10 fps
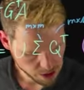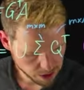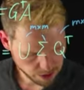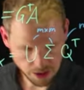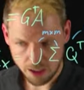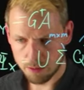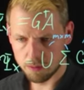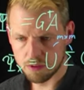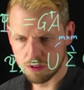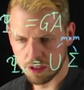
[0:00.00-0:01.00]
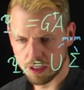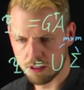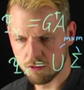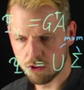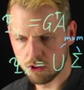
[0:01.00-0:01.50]
times the
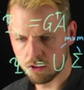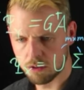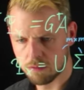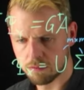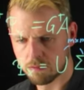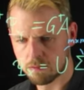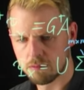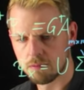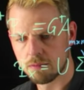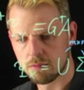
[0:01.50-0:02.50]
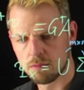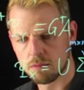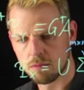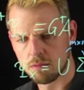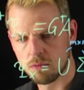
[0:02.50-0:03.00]
inverse
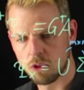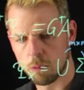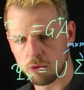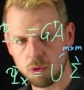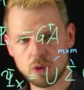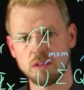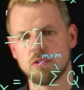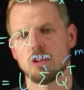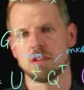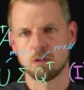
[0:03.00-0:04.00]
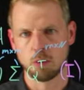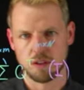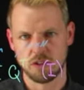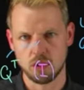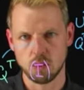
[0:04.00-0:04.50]
or pseudo inverse if we
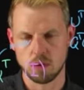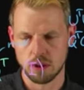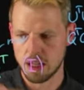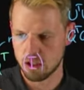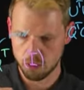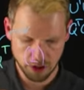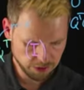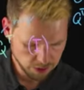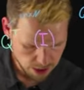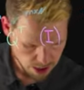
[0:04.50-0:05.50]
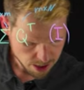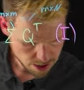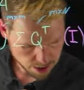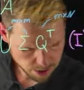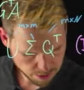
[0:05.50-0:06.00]
have zero entries
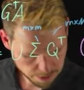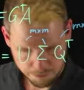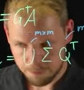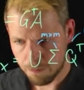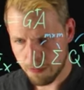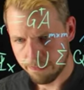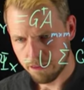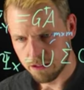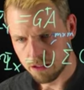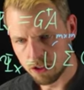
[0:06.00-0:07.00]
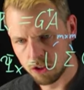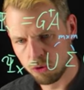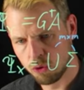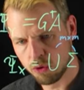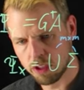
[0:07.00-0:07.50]
um,
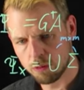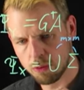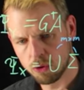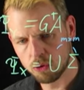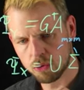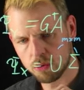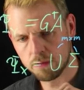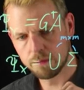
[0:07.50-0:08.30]
u transposed